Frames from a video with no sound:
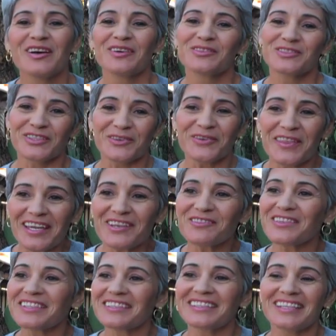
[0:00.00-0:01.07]
So
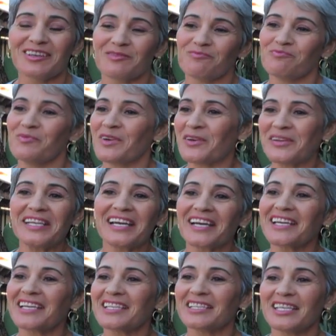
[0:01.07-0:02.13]
then Maria
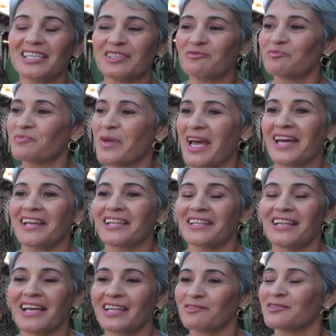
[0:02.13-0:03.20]
and Pat and
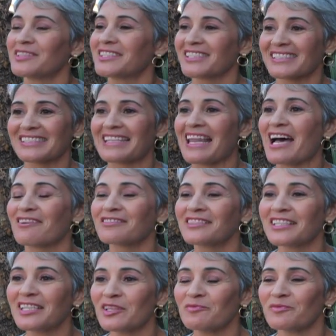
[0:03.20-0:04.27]
I, we just laughed,
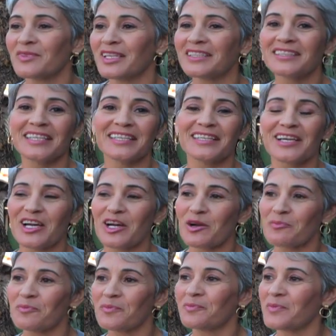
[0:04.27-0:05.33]
and then
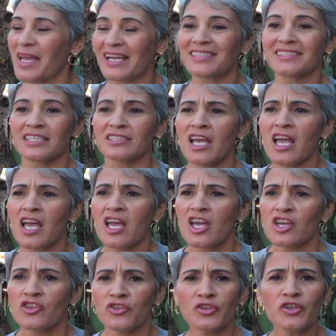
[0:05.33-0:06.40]
Pat says,
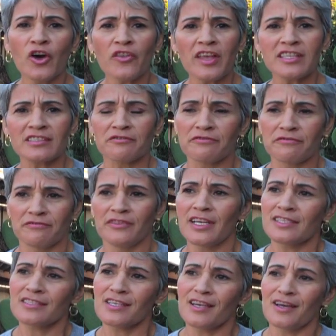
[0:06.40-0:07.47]
you know that's
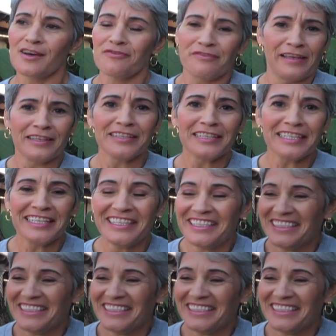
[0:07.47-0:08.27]
a felony.